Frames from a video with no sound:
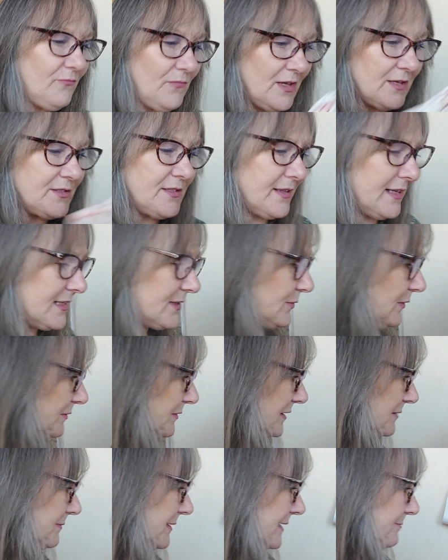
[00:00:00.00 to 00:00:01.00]
So that's what I'm
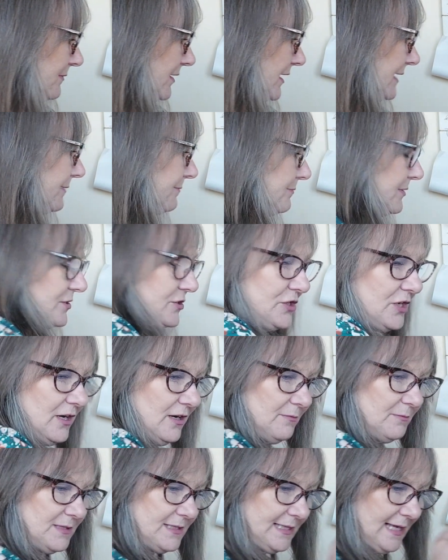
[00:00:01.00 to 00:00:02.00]
going to make my
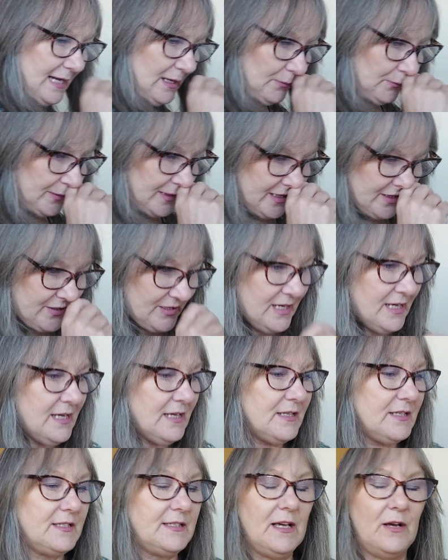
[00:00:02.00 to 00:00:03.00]
pyjamas out with.
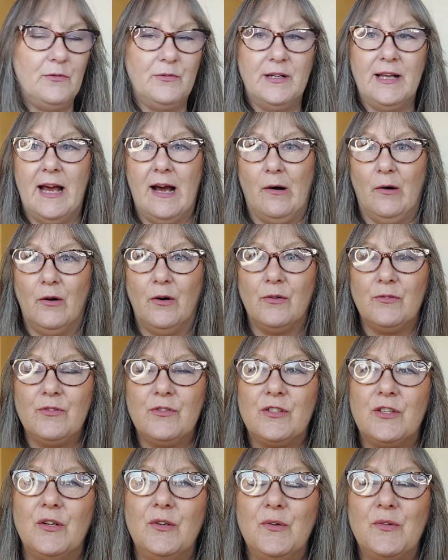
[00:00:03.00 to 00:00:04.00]
So now
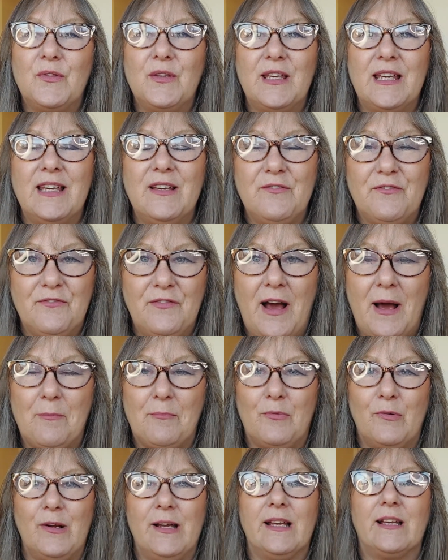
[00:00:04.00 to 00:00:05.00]
onto the
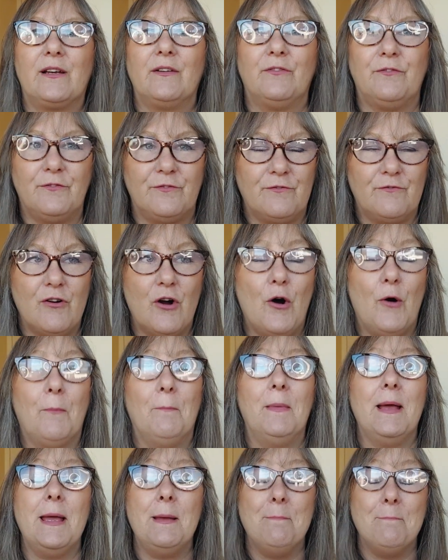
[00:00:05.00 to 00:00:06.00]
fabric
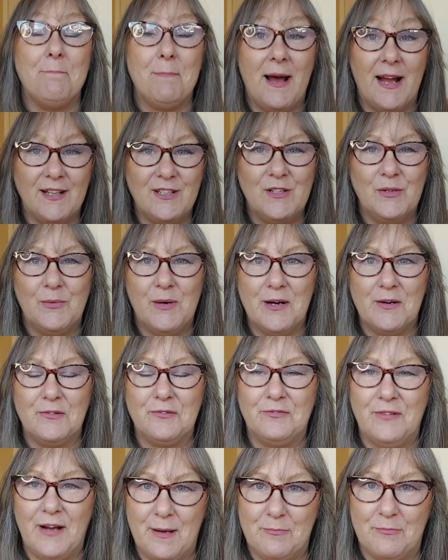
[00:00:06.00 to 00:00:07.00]
from Immanuel
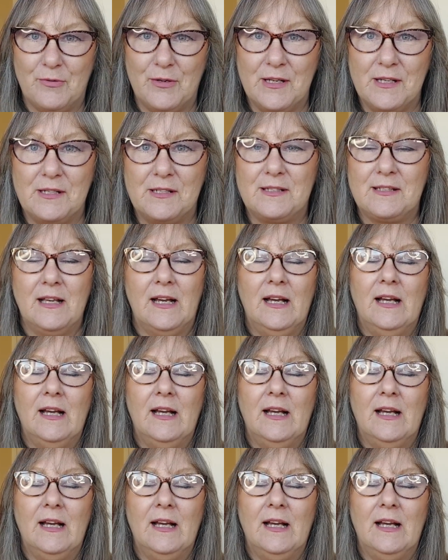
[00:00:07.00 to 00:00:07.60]
Fabrics,